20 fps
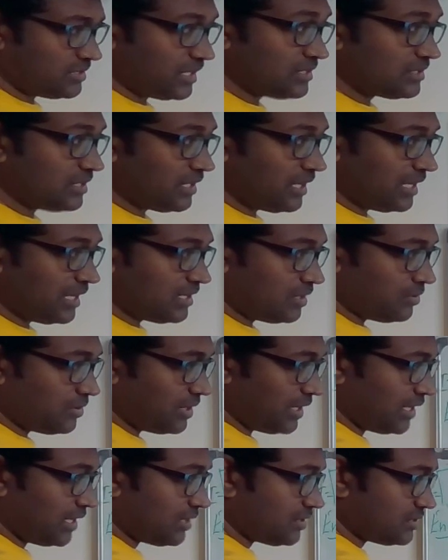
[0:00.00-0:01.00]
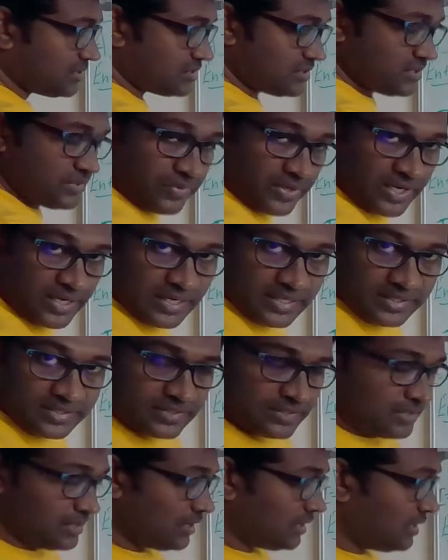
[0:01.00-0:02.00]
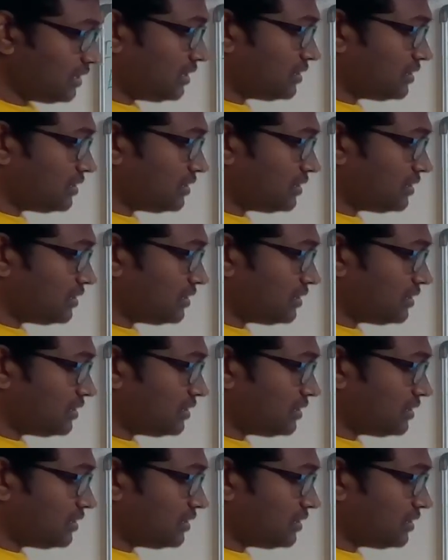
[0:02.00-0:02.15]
and your error is very less.